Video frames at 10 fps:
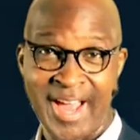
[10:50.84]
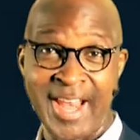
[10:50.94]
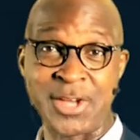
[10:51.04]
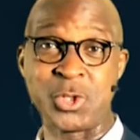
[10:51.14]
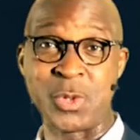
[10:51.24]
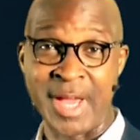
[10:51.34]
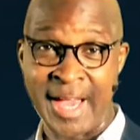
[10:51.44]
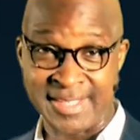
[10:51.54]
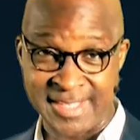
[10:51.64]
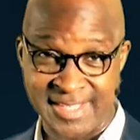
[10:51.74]
And as you
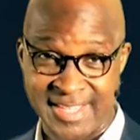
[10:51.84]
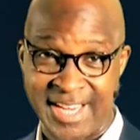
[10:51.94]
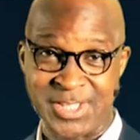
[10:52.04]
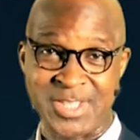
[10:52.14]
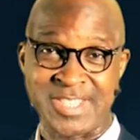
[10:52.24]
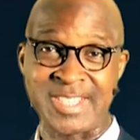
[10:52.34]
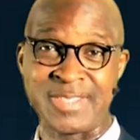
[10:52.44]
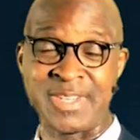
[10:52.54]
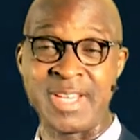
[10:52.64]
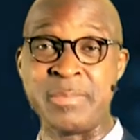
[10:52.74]
exercise
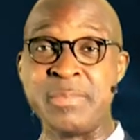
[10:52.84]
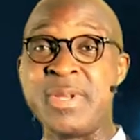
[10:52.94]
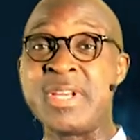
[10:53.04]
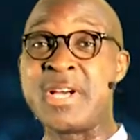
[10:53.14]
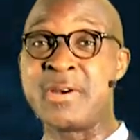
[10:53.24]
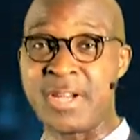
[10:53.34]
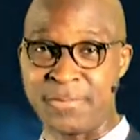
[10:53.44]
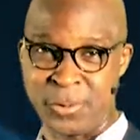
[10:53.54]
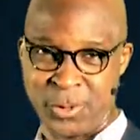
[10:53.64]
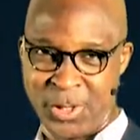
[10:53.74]
yourself in being
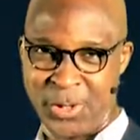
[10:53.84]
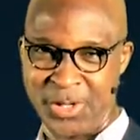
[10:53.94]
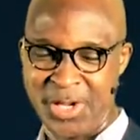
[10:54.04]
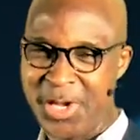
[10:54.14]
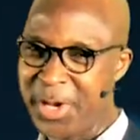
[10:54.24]
grateful to God,